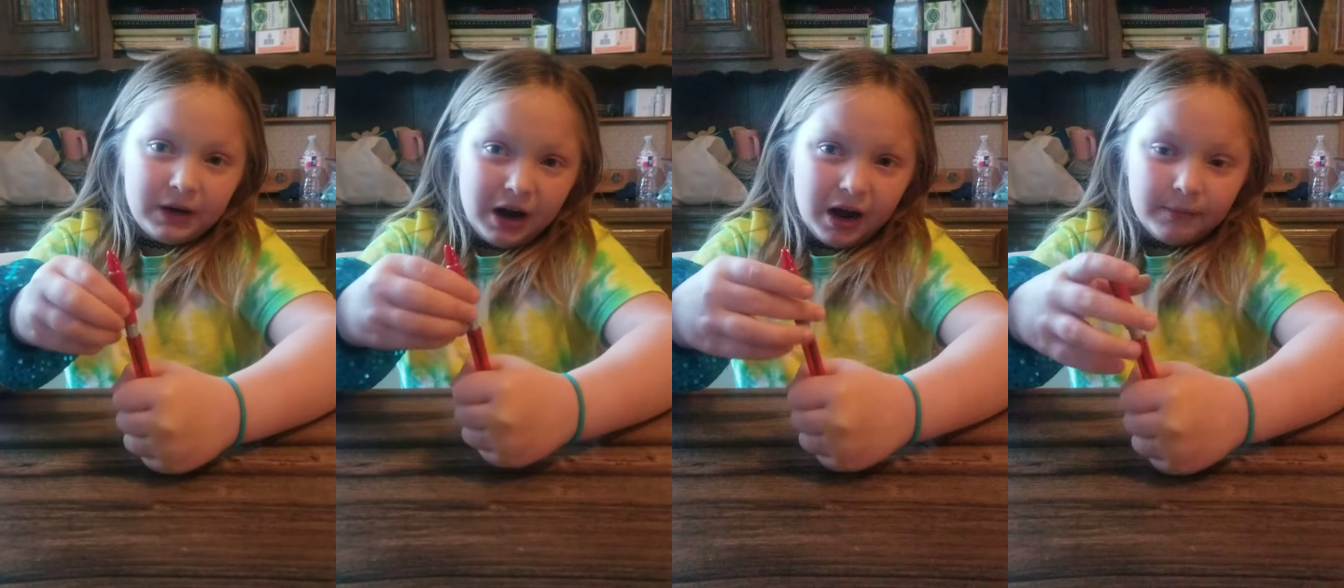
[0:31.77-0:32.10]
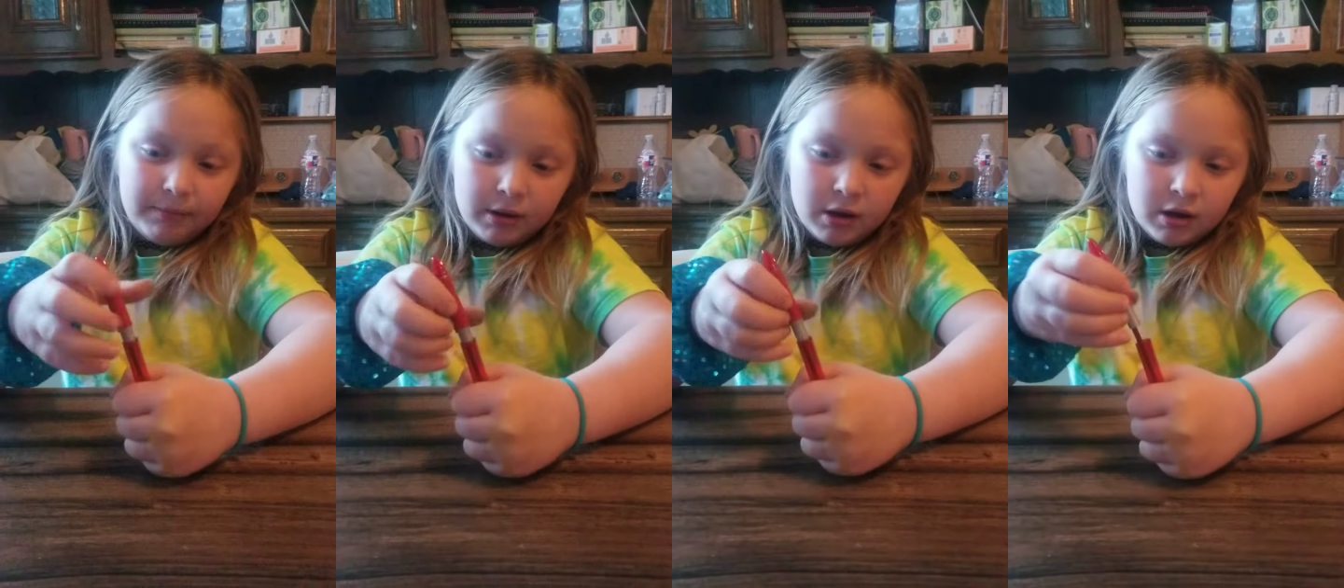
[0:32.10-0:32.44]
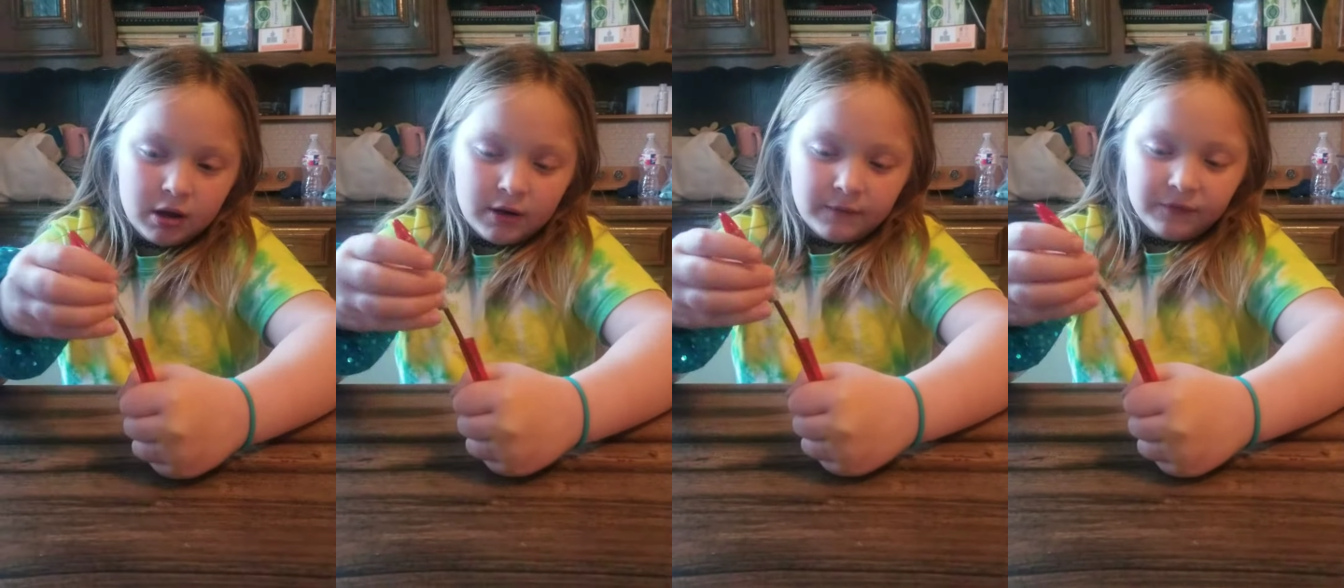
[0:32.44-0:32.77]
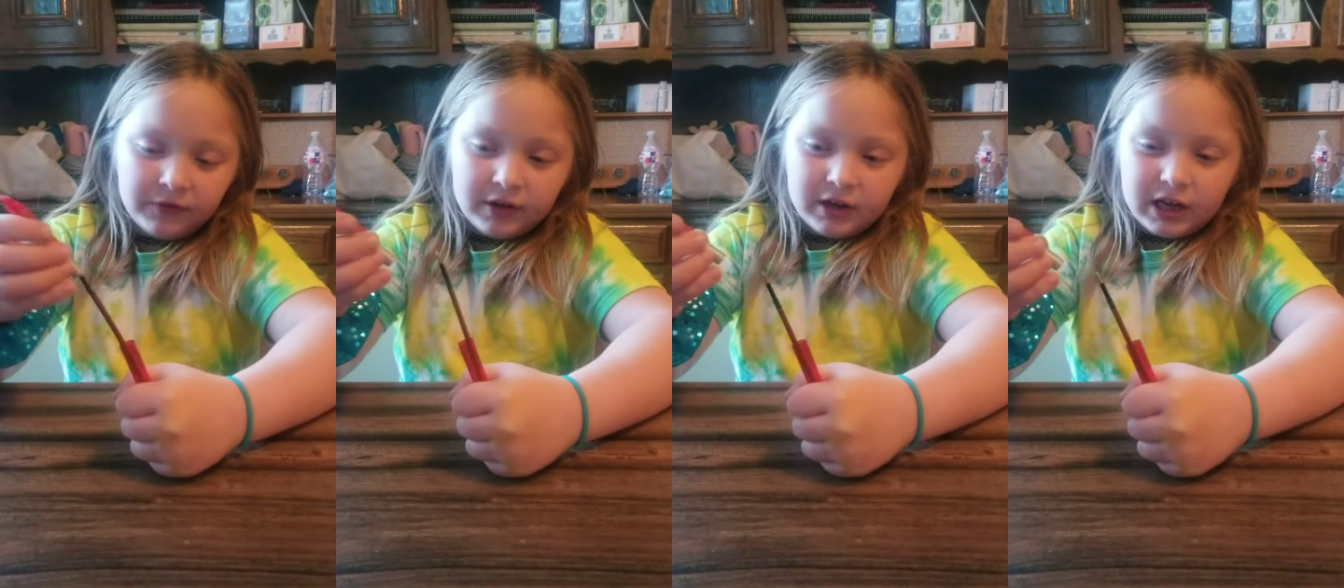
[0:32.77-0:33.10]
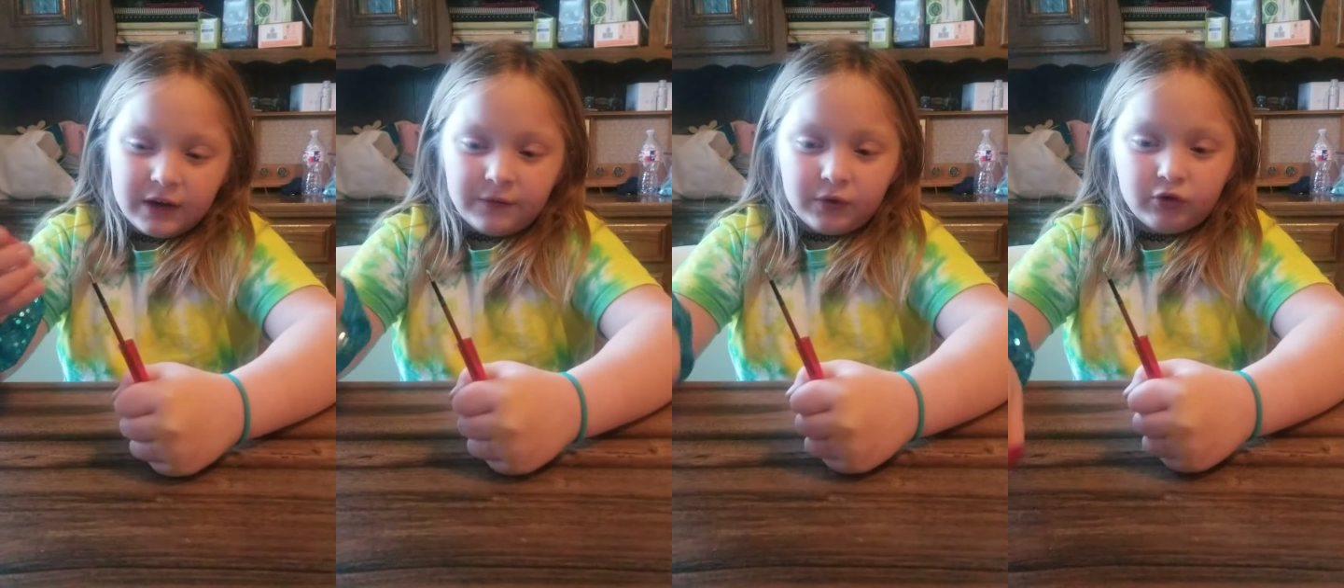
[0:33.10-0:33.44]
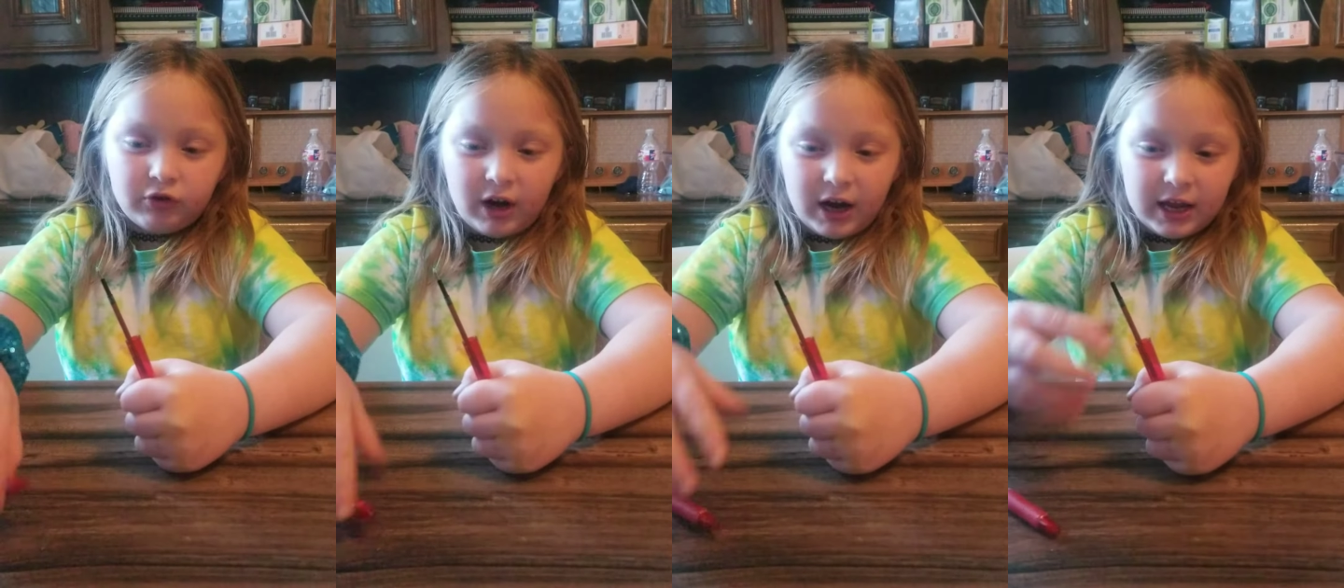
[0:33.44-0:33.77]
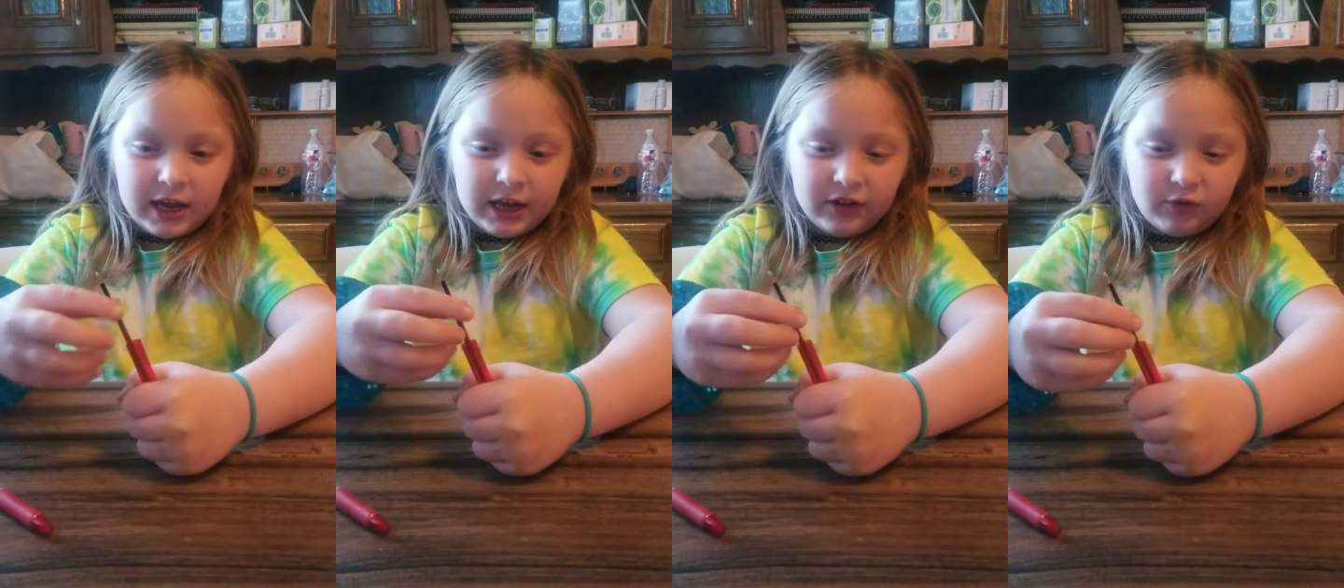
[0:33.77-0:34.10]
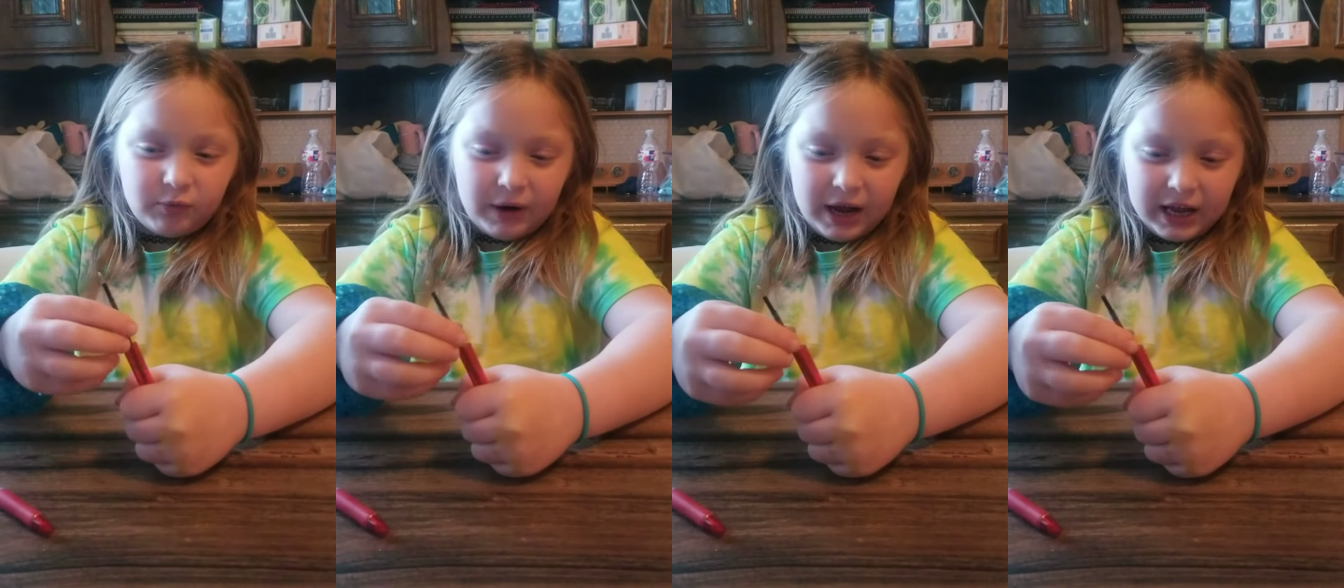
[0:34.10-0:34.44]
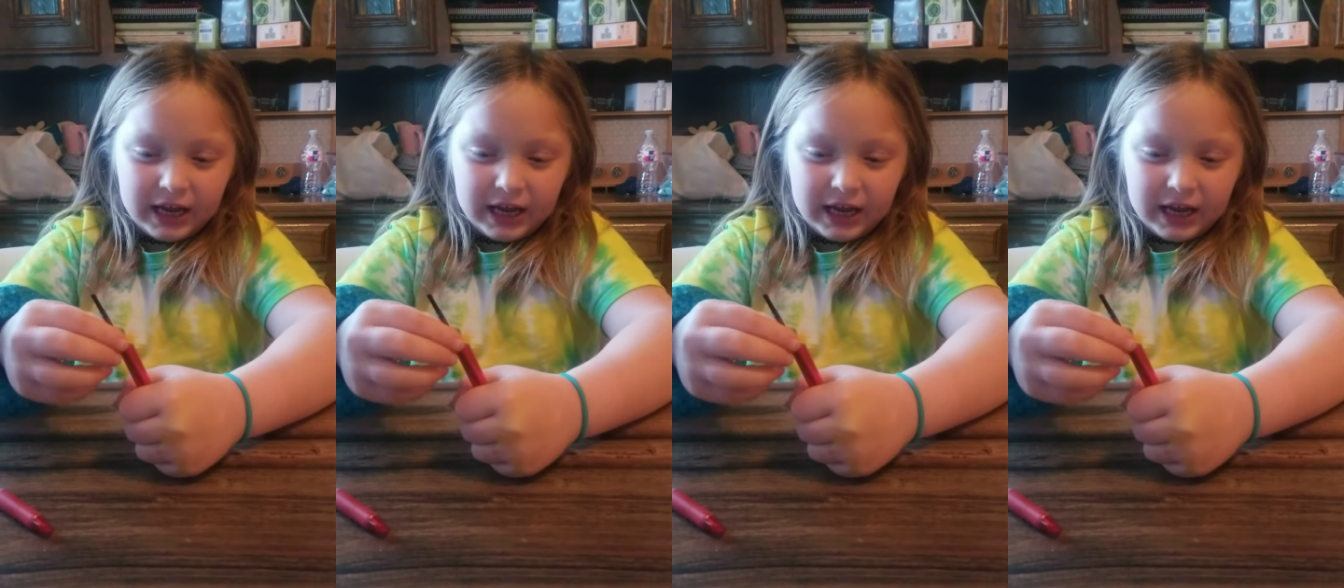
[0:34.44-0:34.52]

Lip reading: up if you try each way.